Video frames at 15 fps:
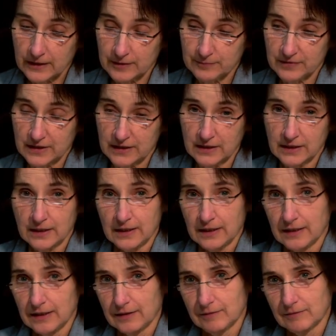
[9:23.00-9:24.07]
The
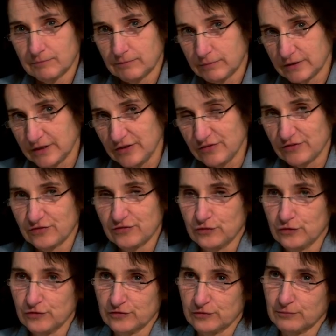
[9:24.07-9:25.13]

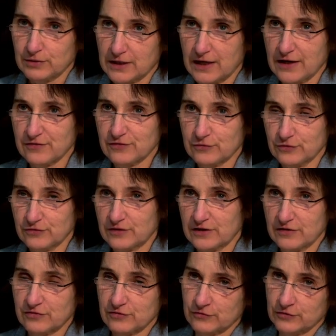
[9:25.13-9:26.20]
plesiosaurs and pliosaurs,
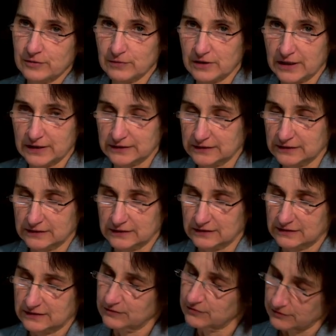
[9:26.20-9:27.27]
they're streamlined
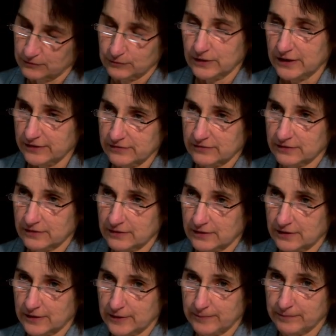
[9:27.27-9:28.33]
in different ways
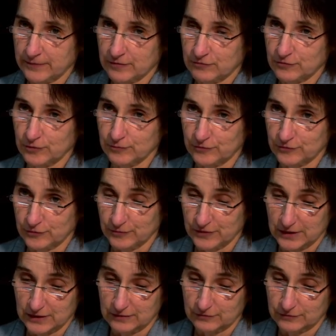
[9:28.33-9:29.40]
from
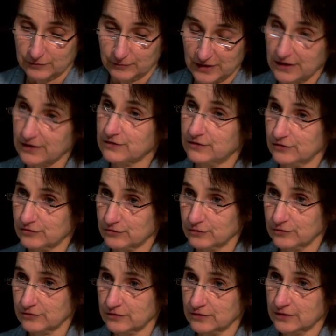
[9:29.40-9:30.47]
the
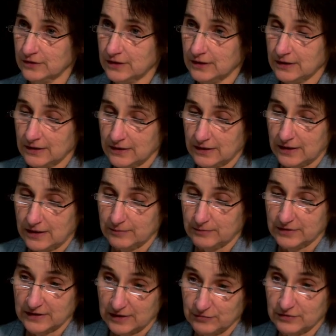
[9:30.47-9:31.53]
ichthyosaurs,
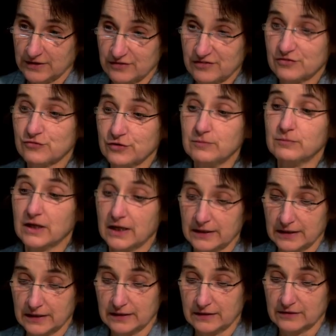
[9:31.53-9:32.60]
but nevertheless
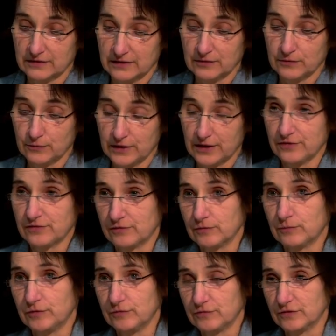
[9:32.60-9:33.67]
streamlining in the ways
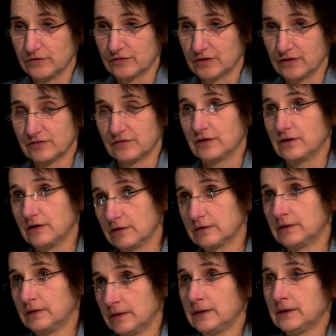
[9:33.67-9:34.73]
that we've discussed are